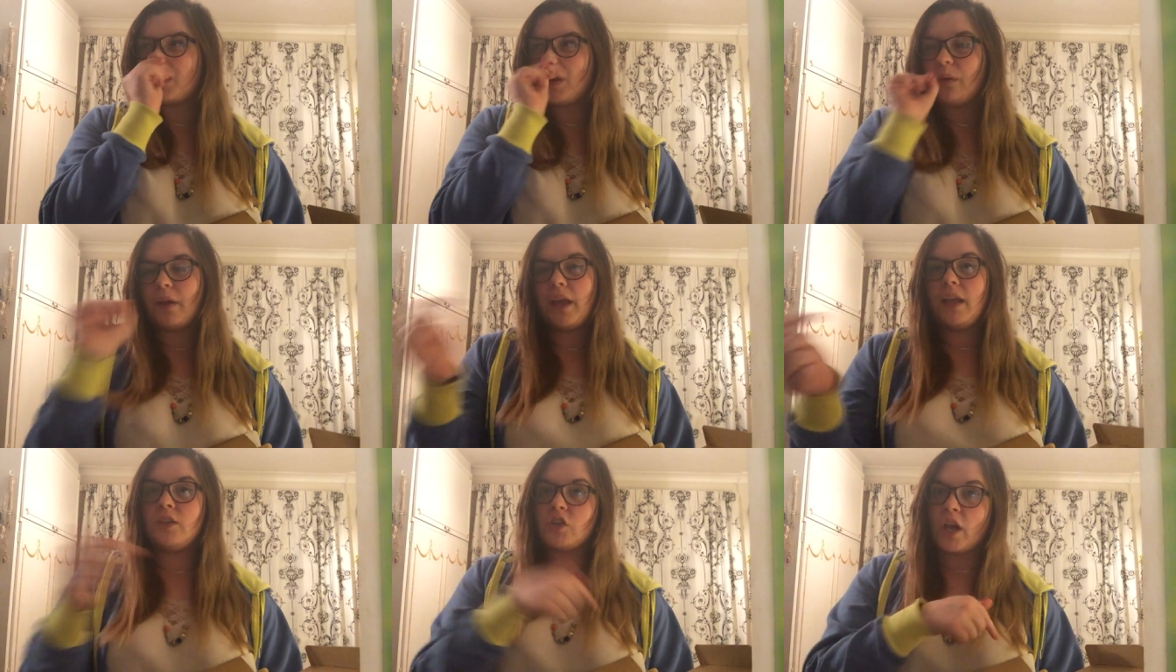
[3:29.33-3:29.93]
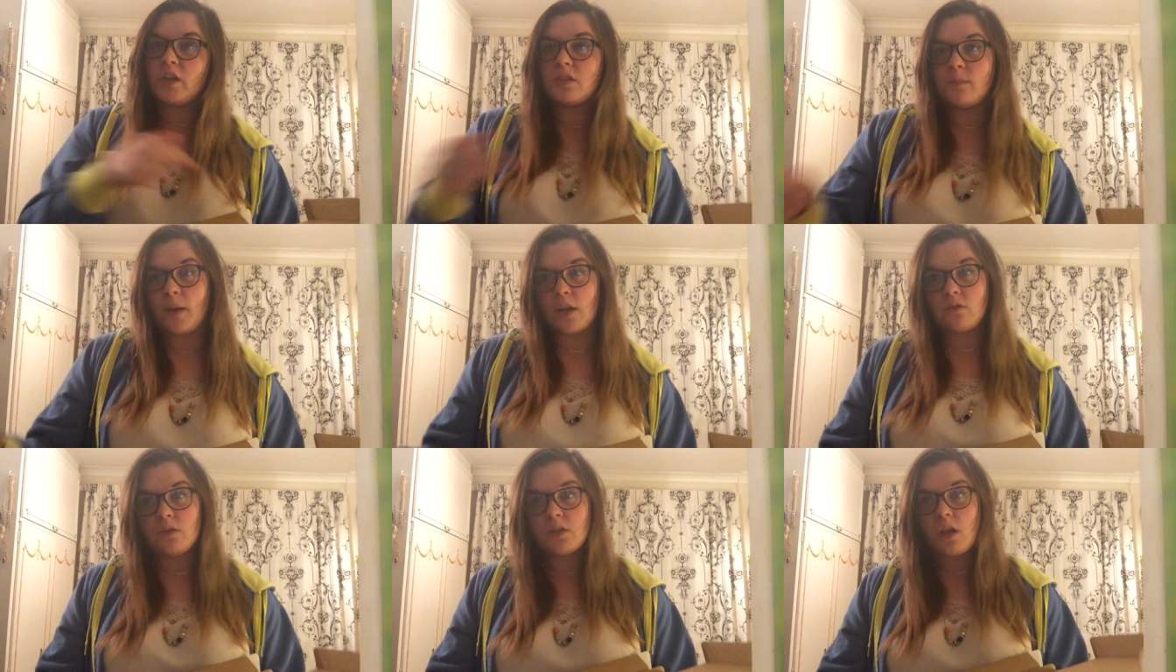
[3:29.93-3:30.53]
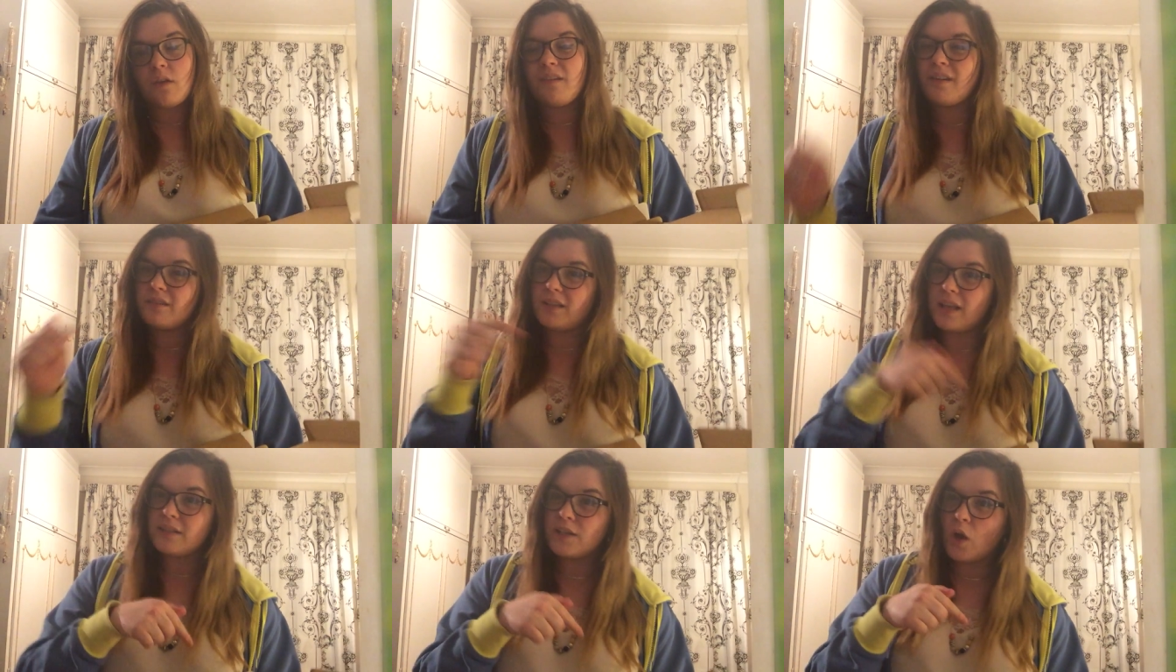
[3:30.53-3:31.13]
so he changed the batteries over. So
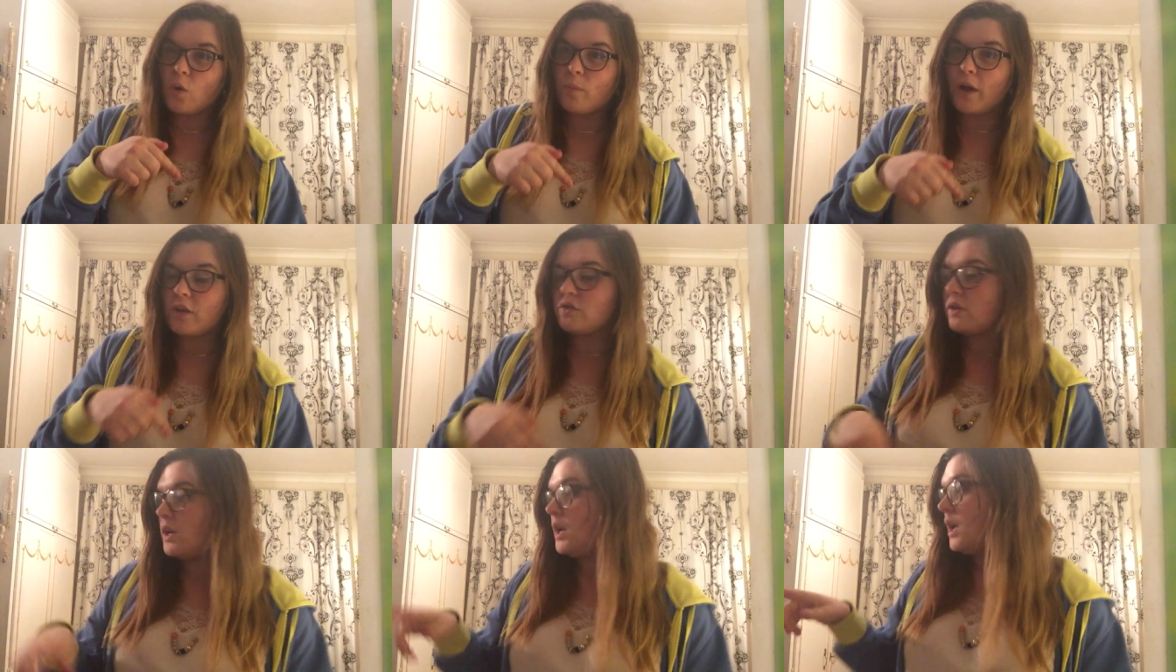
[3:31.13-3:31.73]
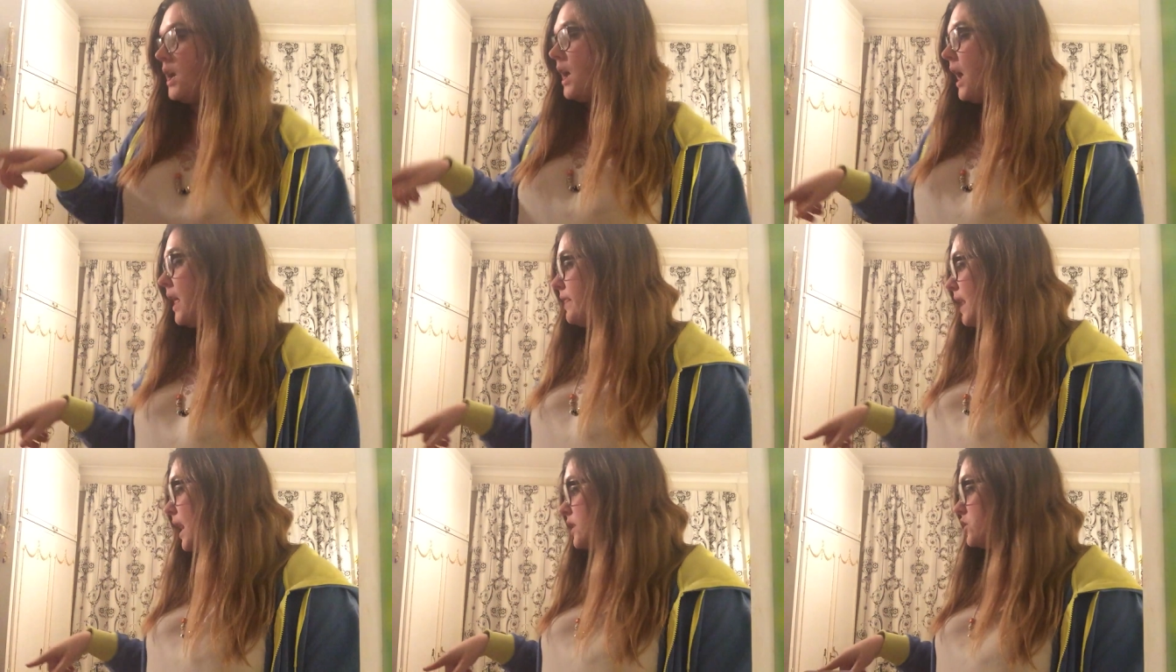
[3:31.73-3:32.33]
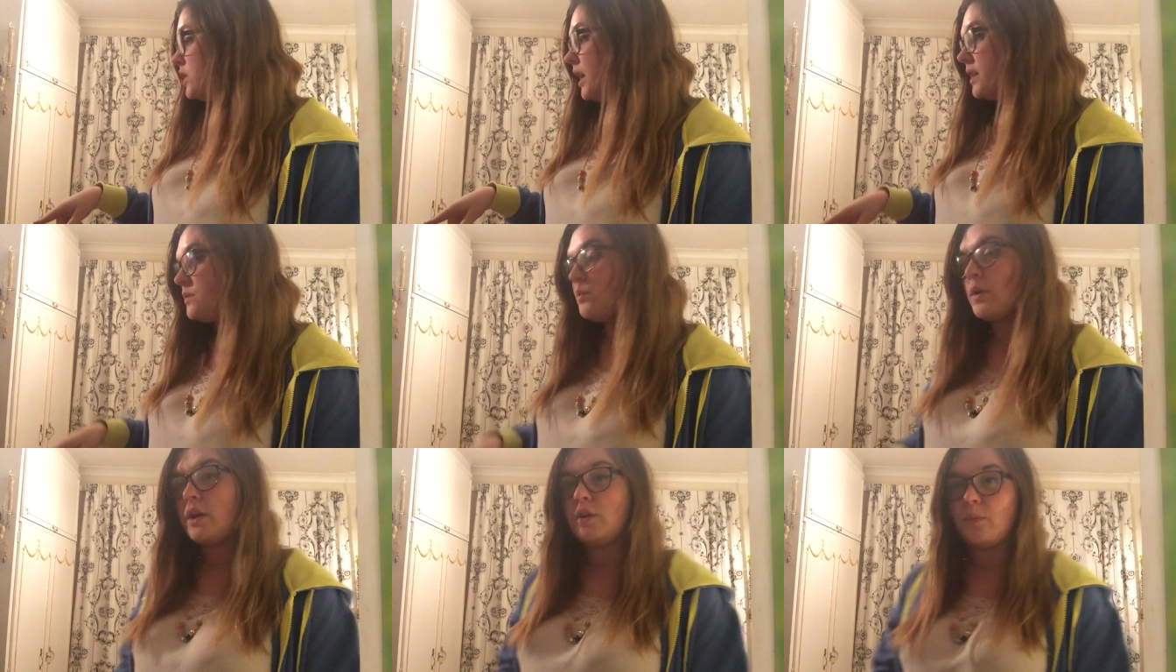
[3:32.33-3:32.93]
that's the old battery, and that actually has
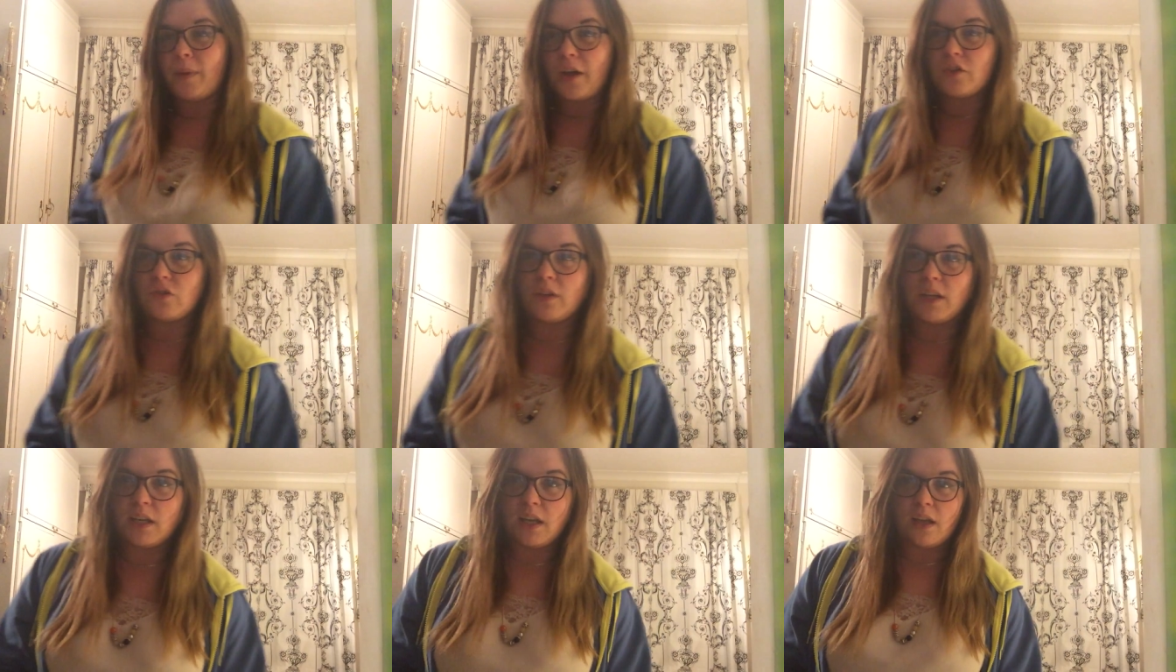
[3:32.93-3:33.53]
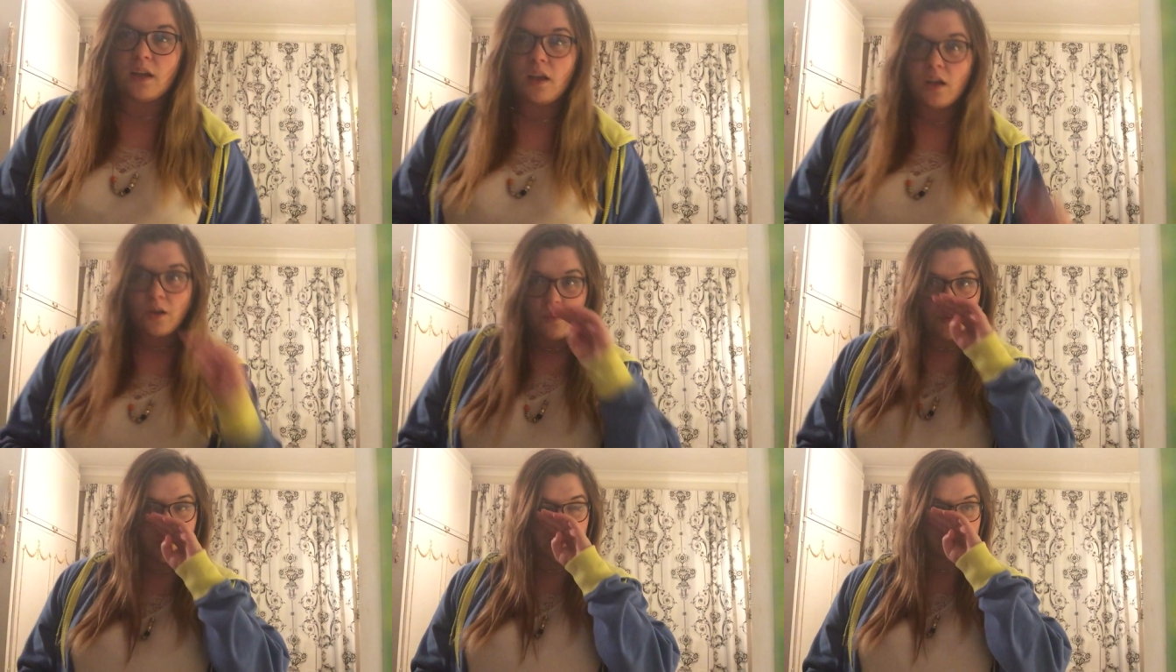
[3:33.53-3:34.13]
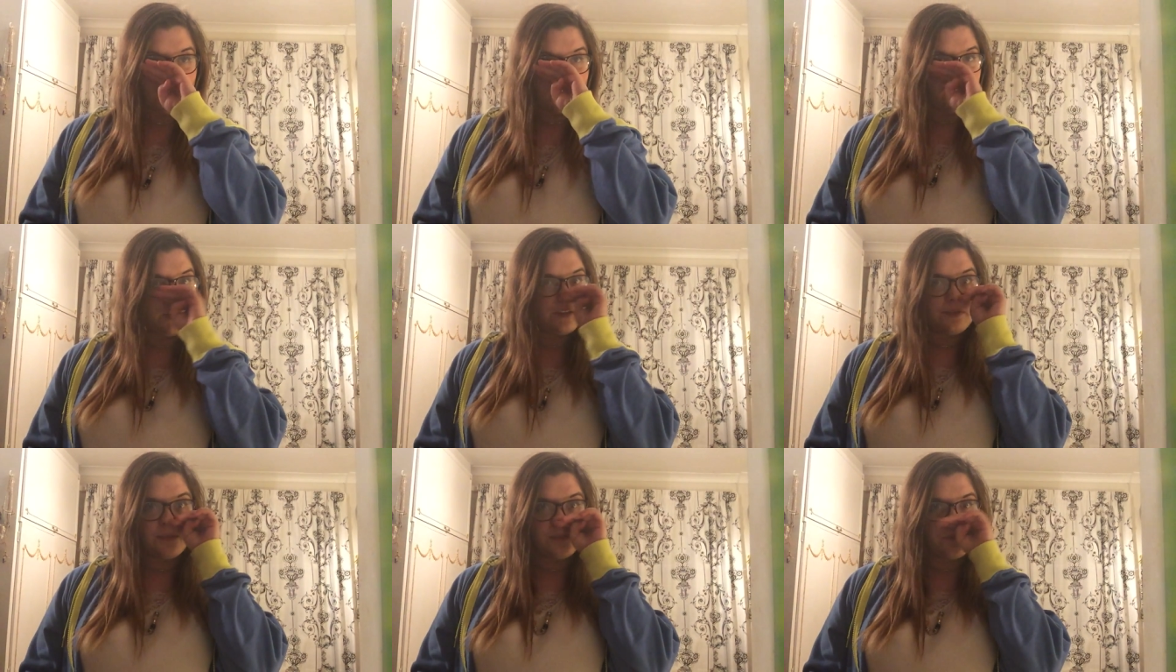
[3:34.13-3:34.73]
brand new battery in it, which
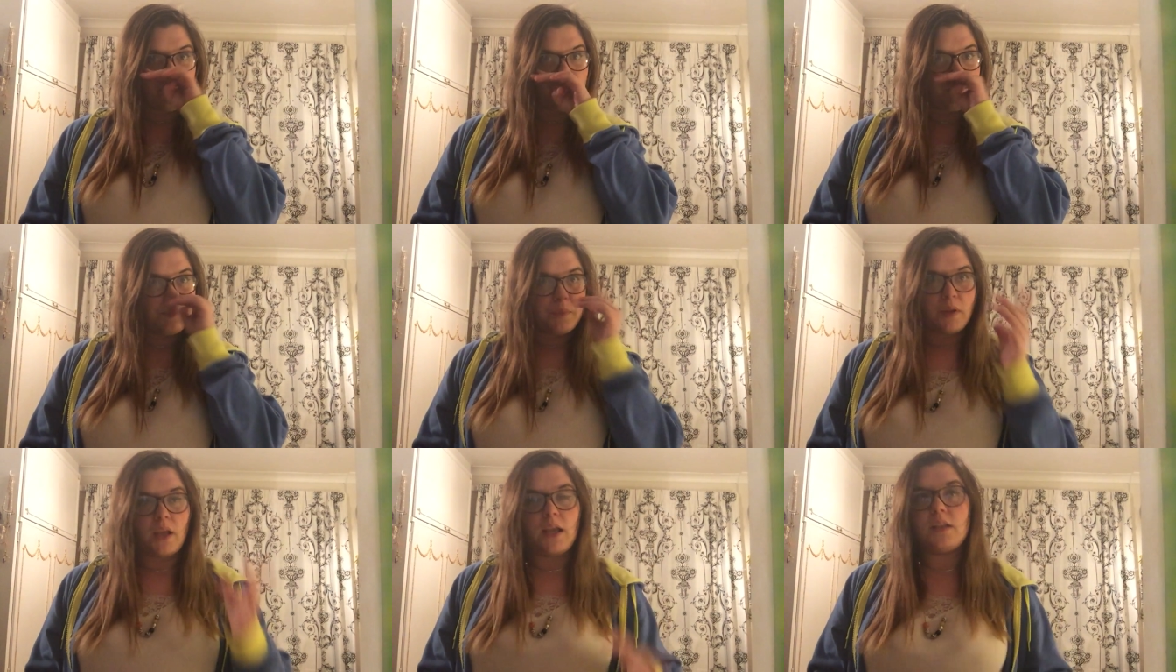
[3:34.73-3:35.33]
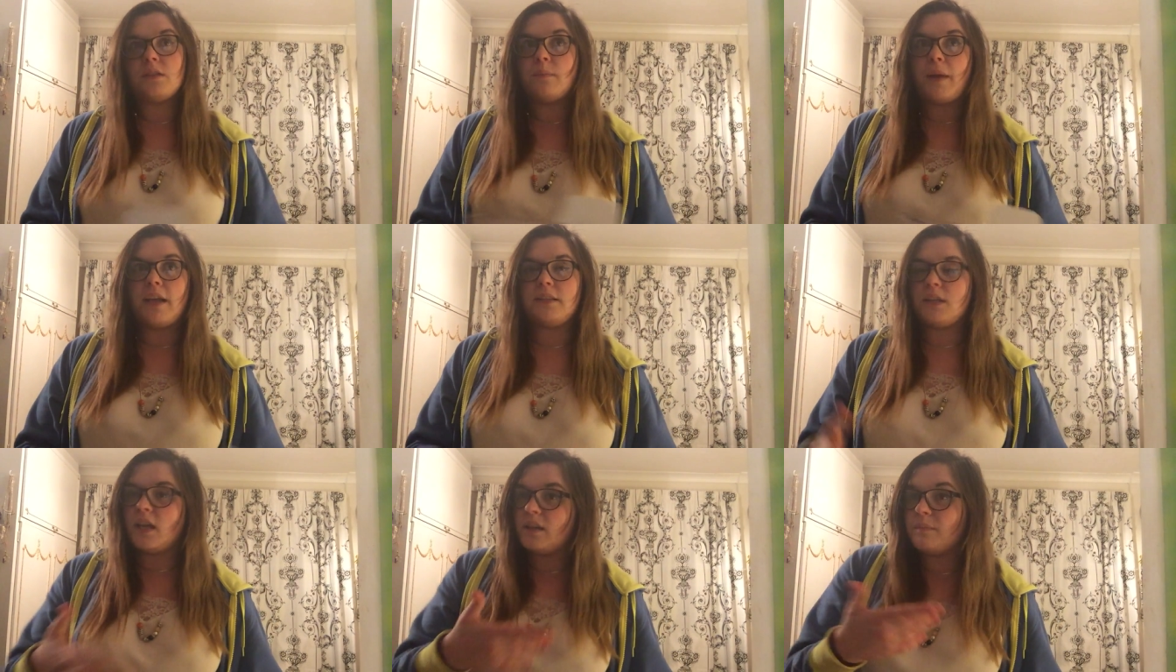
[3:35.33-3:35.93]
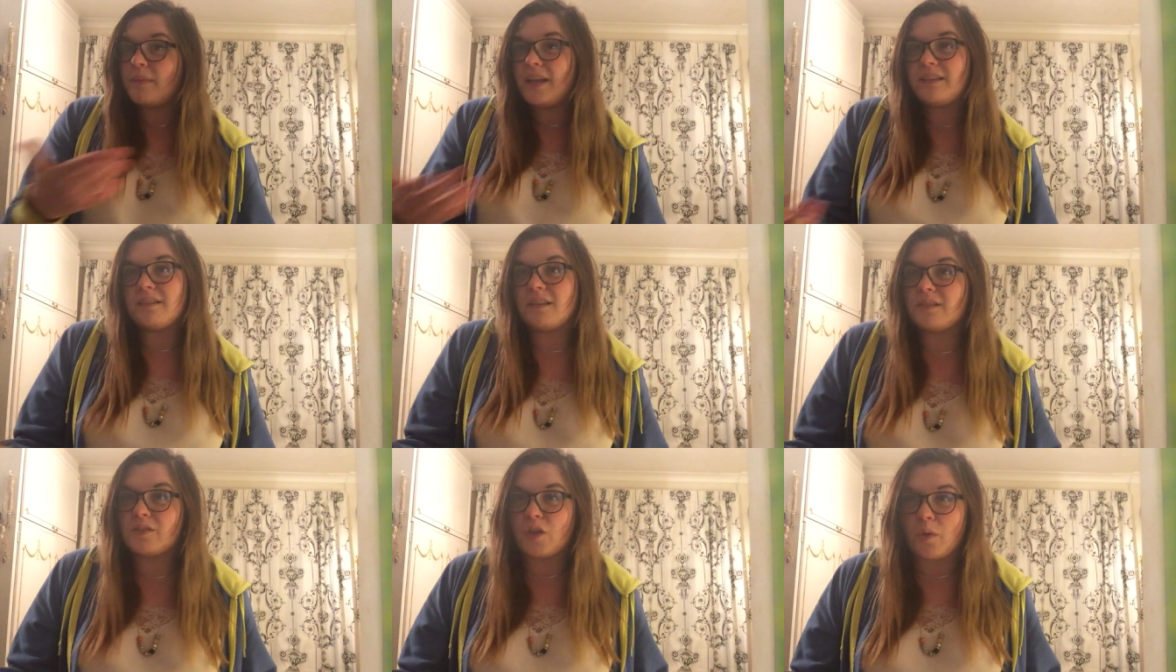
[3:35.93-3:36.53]
is, it's amazing. It means
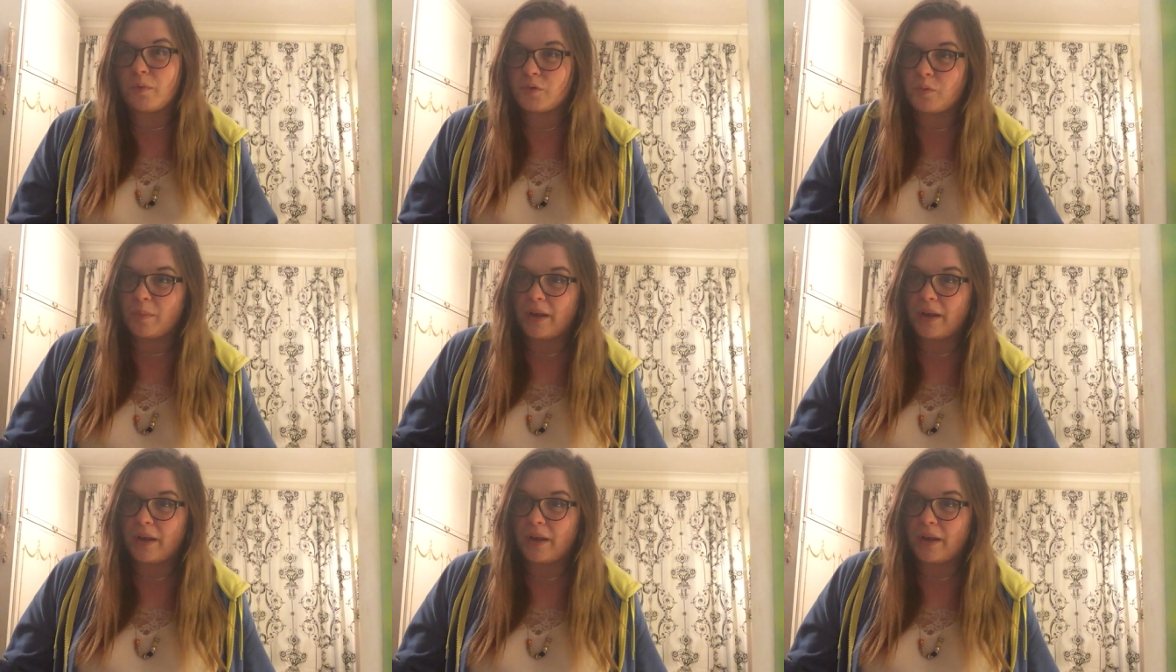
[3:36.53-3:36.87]
it's so much more